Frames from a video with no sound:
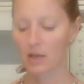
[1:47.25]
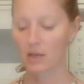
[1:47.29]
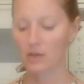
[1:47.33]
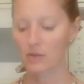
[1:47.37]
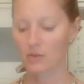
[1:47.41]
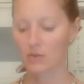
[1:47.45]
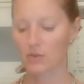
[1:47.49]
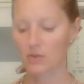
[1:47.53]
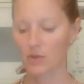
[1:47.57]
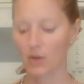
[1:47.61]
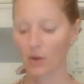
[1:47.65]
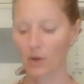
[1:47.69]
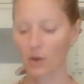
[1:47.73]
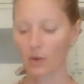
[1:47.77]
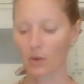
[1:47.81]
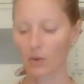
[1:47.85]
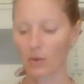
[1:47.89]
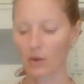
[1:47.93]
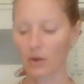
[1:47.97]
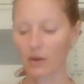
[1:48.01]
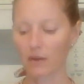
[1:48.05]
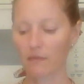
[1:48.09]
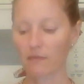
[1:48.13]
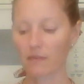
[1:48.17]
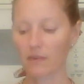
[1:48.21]
So
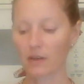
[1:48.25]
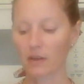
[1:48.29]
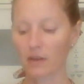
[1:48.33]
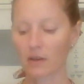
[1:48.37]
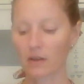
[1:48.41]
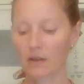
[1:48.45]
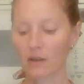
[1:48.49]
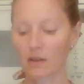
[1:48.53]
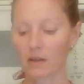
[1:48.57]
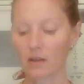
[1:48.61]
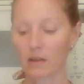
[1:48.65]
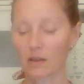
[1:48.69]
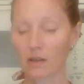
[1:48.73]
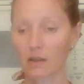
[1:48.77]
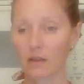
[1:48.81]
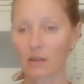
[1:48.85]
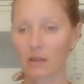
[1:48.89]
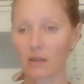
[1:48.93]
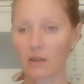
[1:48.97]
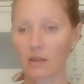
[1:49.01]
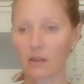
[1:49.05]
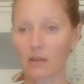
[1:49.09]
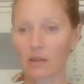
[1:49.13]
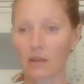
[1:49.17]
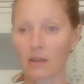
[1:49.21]
I feel
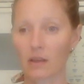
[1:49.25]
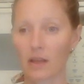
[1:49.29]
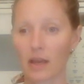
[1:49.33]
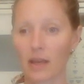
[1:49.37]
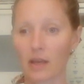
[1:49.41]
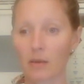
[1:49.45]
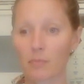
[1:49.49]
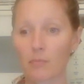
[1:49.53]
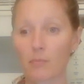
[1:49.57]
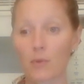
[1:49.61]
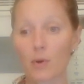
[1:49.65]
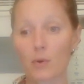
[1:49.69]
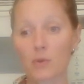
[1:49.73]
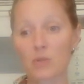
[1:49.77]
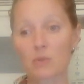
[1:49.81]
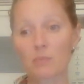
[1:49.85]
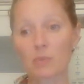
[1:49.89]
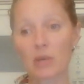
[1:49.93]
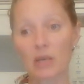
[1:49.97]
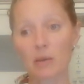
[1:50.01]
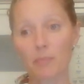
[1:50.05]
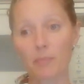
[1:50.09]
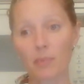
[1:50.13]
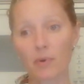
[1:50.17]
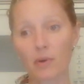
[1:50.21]
like most
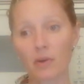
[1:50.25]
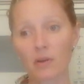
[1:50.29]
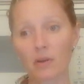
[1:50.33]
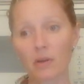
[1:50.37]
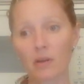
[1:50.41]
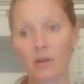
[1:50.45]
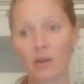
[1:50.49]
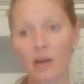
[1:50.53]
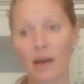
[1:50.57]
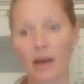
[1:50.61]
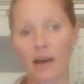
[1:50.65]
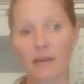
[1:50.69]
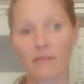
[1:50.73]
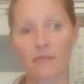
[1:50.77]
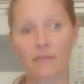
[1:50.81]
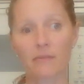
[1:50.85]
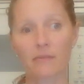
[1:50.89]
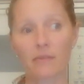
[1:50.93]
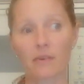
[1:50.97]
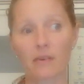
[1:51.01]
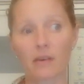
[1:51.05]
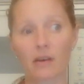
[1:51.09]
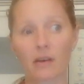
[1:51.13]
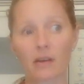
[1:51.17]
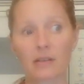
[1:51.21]
people have
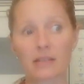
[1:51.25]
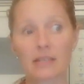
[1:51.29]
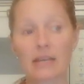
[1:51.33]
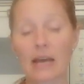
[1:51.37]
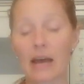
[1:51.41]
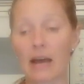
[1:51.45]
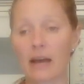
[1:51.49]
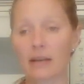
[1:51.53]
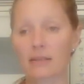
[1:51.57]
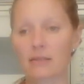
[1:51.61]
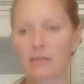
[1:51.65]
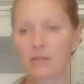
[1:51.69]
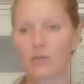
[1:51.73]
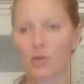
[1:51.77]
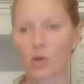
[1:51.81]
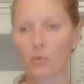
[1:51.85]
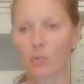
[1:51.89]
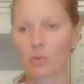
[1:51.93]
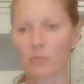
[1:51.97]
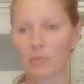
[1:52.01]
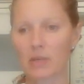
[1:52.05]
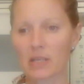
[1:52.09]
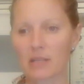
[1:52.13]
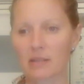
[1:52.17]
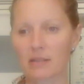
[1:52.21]
a taxed
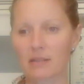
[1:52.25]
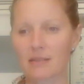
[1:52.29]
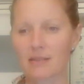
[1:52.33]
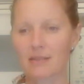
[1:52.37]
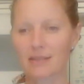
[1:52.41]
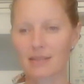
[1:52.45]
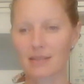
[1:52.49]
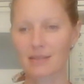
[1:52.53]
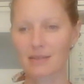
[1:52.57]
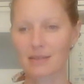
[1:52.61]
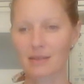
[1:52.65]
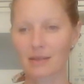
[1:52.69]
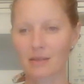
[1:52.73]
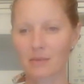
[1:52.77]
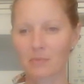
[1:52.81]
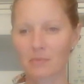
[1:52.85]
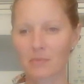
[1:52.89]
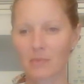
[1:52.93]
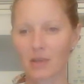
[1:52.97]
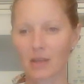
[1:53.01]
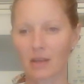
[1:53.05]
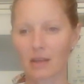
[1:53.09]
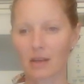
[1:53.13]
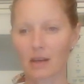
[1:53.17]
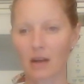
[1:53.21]
dopamine system
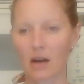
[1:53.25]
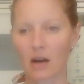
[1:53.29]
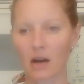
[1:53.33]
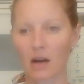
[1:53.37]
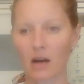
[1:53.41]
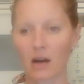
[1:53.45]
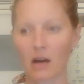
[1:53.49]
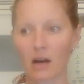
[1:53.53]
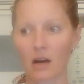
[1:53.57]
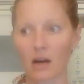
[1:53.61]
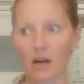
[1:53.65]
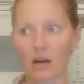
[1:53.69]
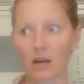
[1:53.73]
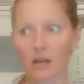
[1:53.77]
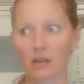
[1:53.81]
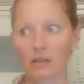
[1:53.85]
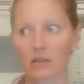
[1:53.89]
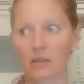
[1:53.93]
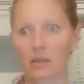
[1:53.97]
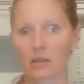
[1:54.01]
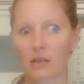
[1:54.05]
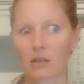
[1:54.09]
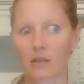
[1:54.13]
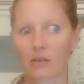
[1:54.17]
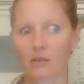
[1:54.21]
in our
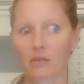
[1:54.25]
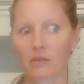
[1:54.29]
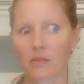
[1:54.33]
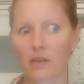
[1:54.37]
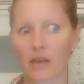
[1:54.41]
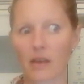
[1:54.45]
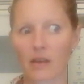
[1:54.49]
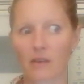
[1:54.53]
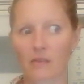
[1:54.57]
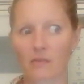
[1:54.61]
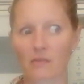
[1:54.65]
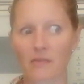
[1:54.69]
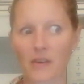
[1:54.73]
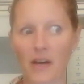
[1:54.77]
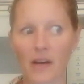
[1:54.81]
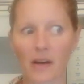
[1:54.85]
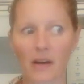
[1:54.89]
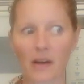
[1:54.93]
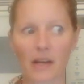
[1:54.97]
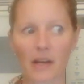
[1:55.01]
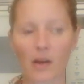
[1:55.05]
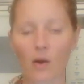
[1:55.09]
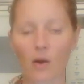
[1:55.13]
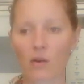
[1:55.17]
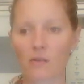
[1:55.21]
like
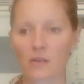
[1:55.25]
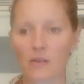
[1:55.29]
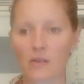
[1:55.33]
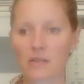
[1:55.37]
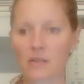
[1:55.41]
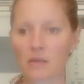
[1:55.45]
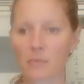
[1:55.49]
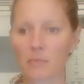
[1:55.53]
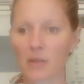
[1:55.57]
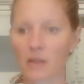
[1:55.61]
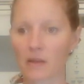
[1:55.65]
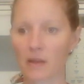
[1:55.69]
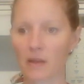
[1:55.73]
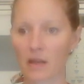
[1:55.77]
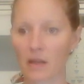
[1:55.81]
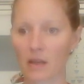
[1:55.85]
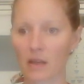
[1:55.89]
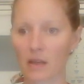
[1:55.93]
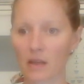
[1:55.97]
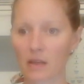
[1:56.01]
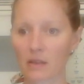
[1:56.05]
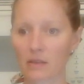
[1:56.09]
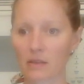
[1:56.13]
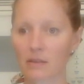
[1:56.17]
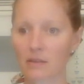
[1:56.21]
very
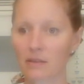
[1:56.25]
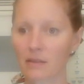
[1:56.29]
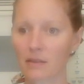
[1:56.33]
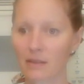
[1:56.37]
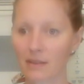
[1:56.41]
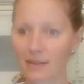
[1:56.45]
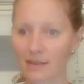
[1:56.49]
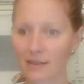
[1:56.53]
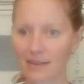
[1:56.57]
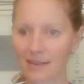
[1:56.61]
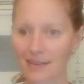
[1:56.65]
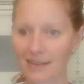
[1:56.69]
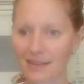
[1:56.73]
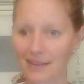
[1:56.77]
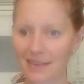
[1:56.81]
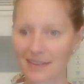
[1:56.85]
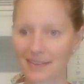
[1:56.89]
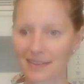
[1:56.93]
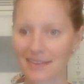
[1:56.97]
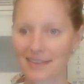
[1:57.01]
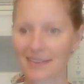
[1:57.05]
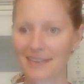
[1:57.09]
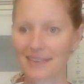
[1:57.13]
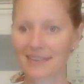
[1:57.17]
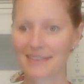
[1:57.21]
overstimulating
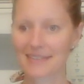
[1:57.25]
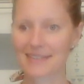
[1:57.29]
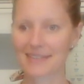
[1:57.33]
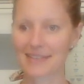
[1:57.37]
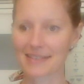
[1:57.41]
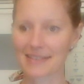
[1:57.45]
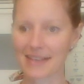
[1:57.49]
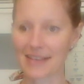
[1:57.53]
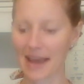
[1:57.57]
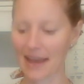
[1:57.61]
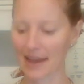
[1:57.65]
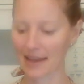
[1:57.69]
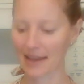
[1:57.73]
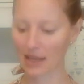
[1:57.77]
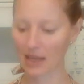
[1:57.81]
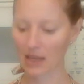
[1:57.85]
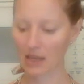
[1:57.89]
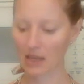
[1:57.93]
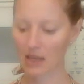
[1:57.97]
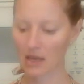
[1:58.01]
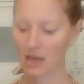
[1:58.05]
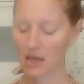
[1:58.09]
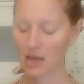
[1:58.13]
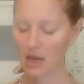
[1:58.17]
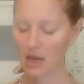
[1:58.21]
society.